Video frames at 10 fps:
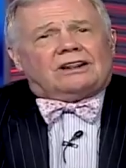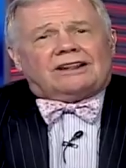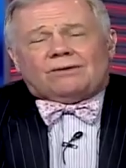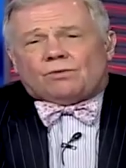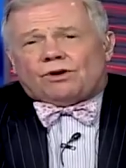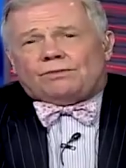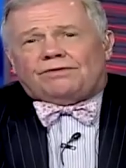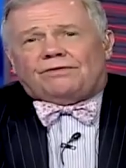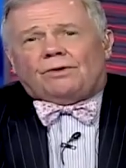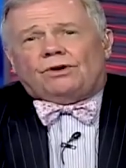They were
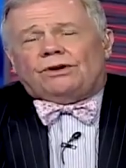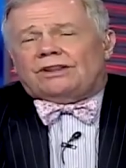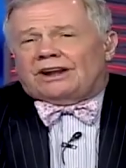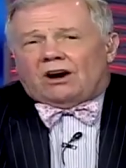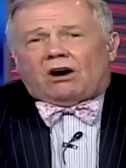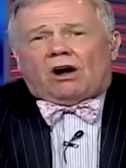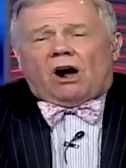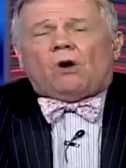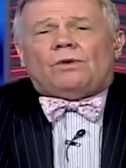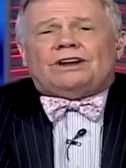before. They are
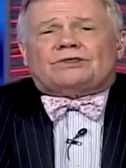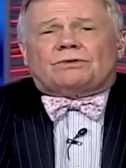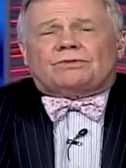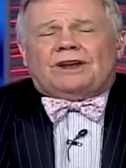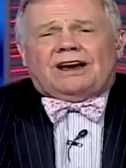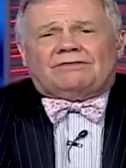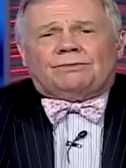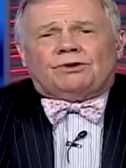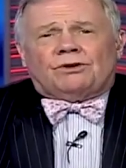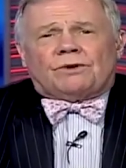always when we have
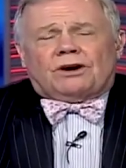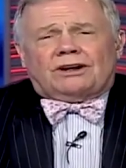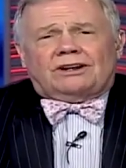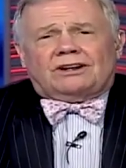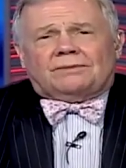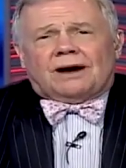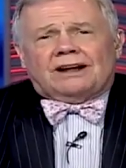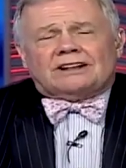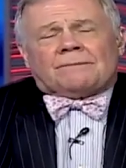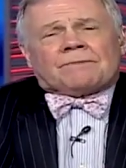a bull market in
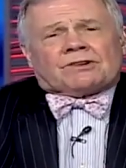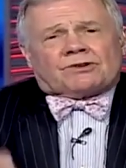commodities.